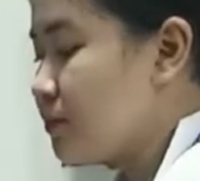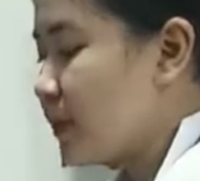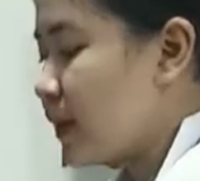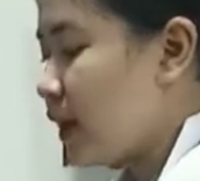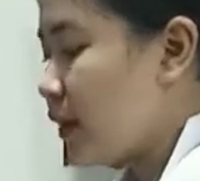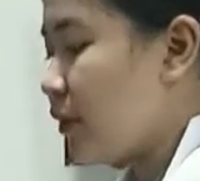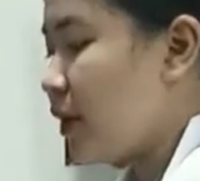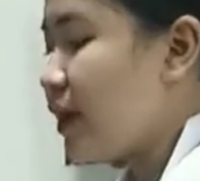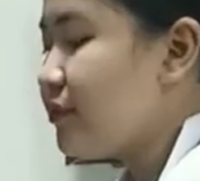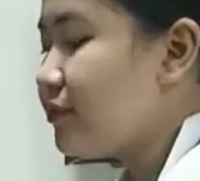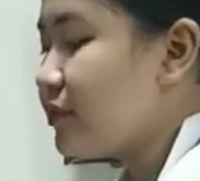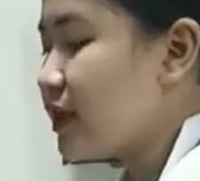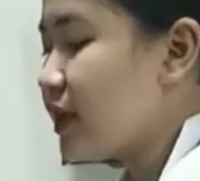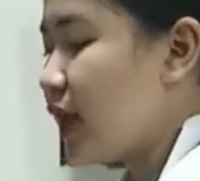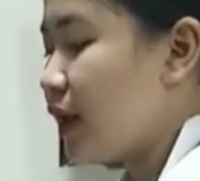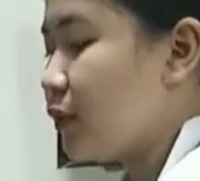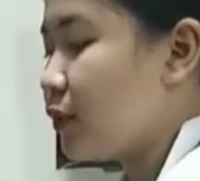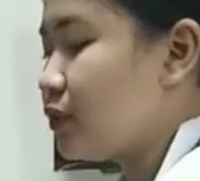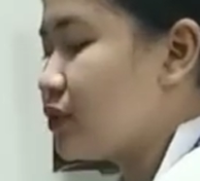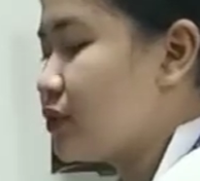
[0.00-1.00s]
However,
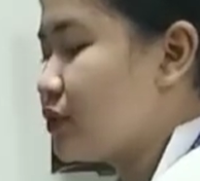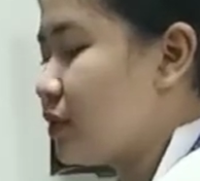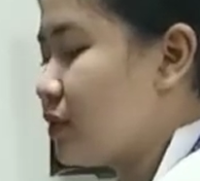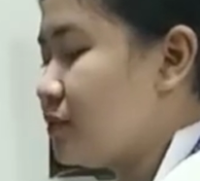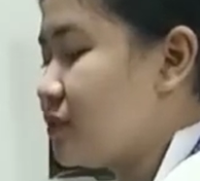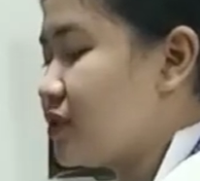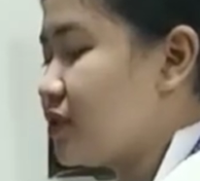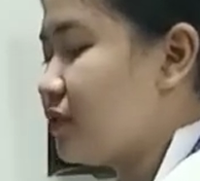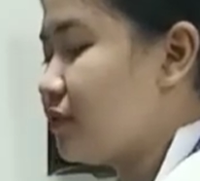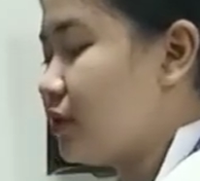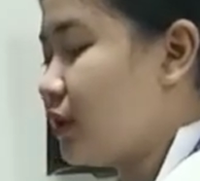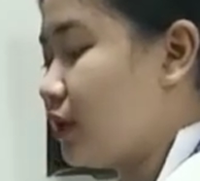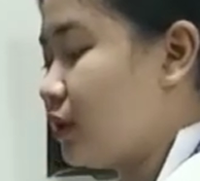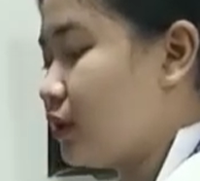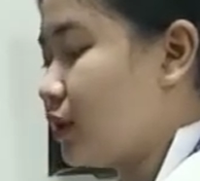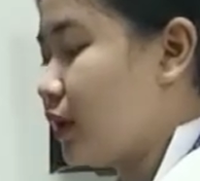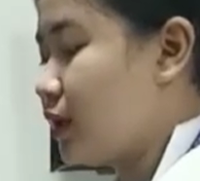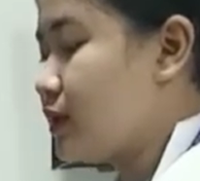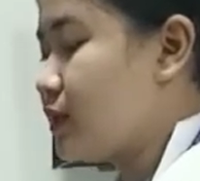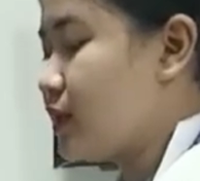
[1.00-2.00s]
I also observe
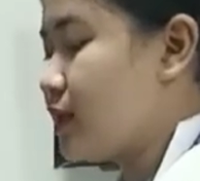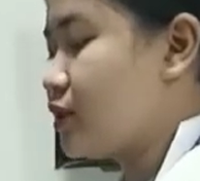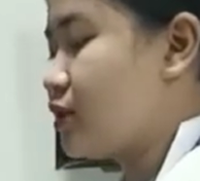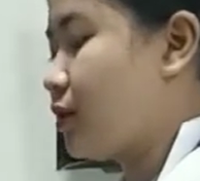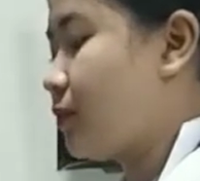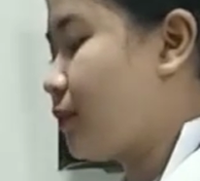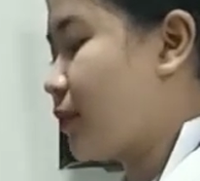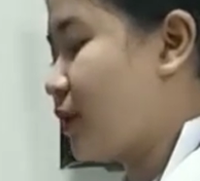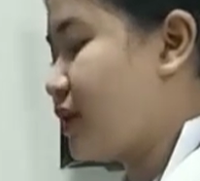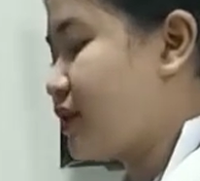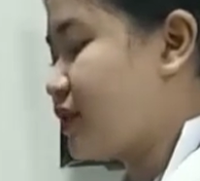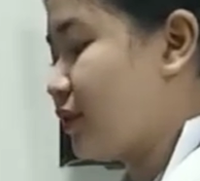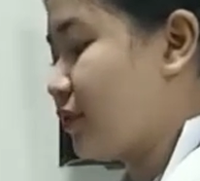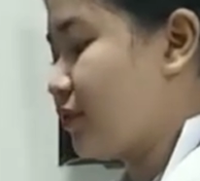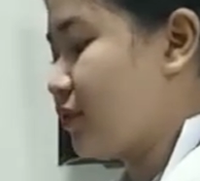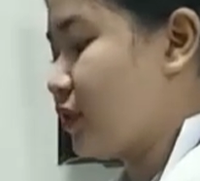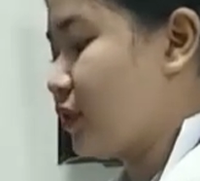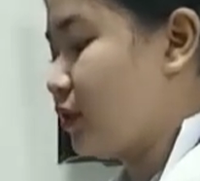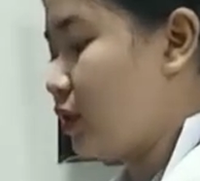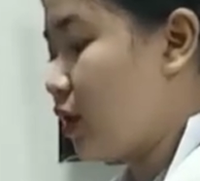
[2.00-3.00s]
dullness in some parts of
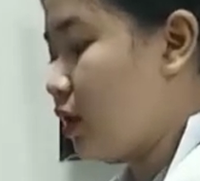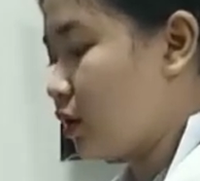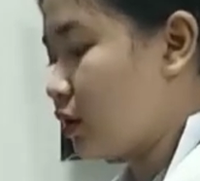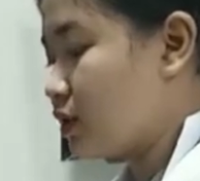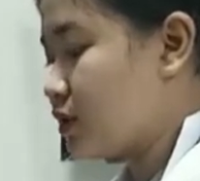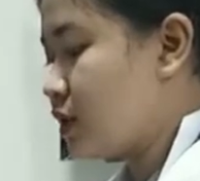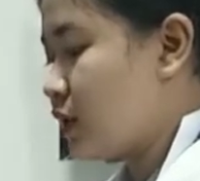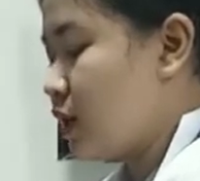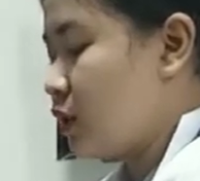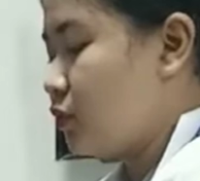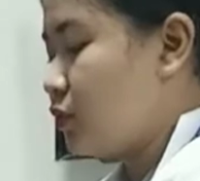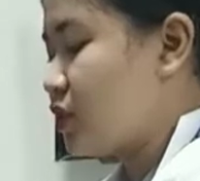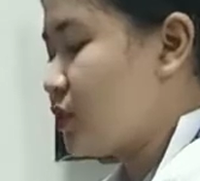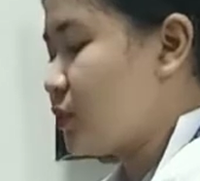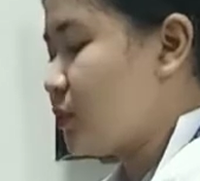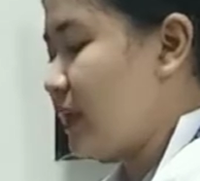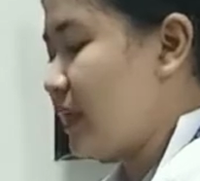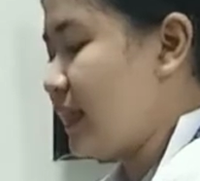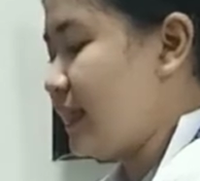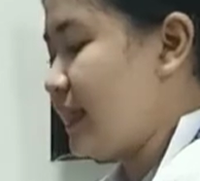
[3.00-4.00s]
your lungs, which
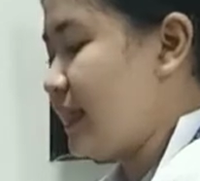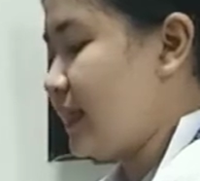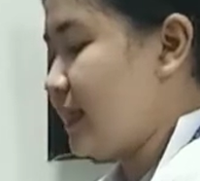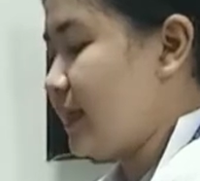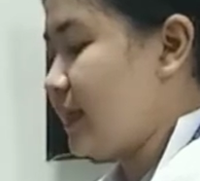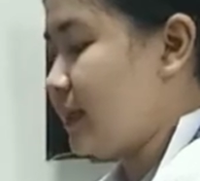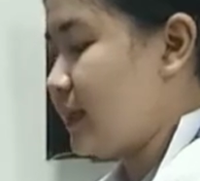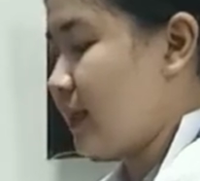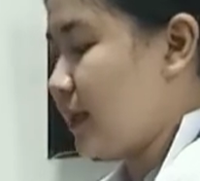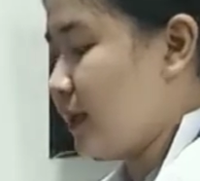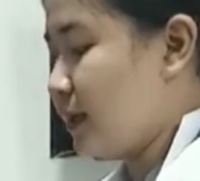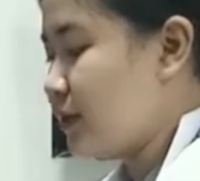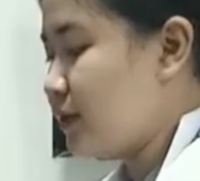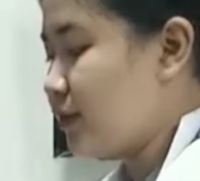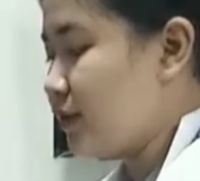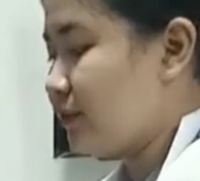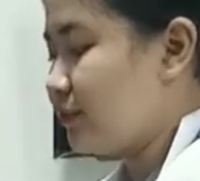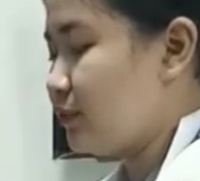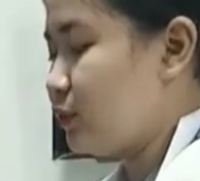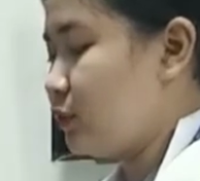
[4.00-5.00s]
may indicate air
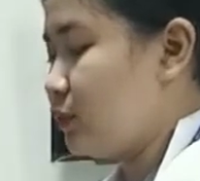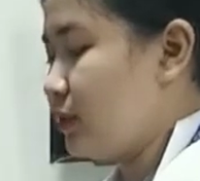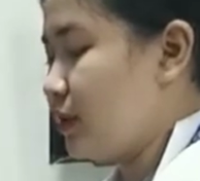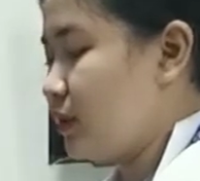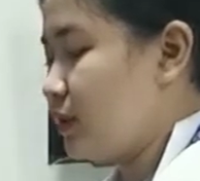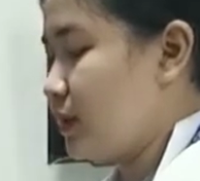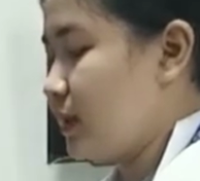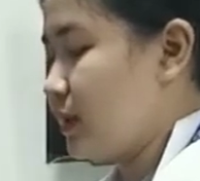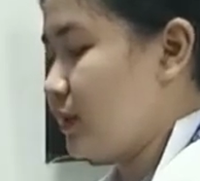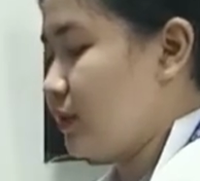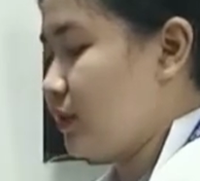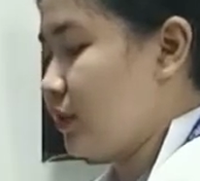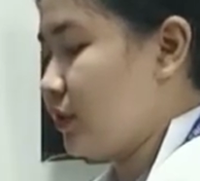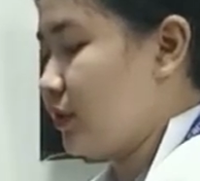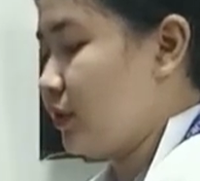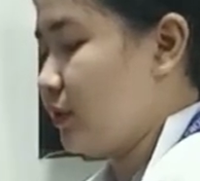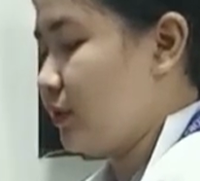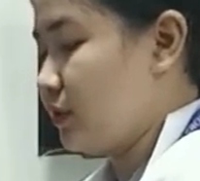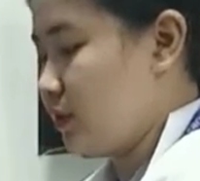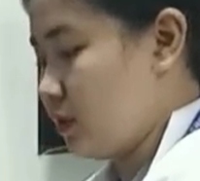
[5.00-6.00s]
or fluid in
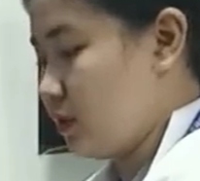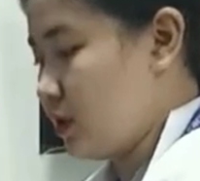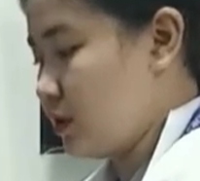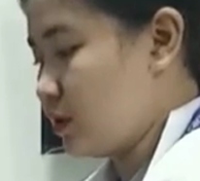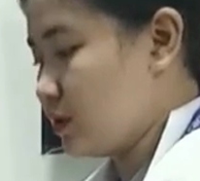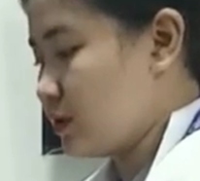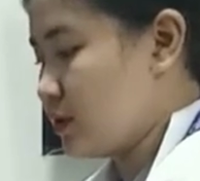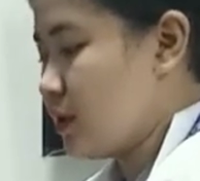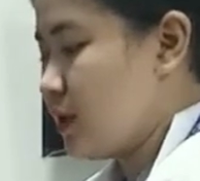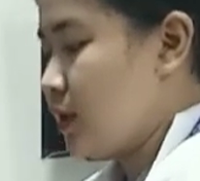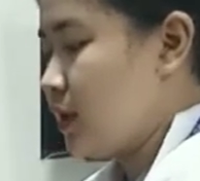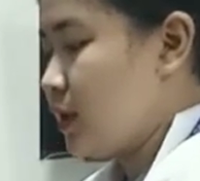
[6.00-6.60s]
the lungs.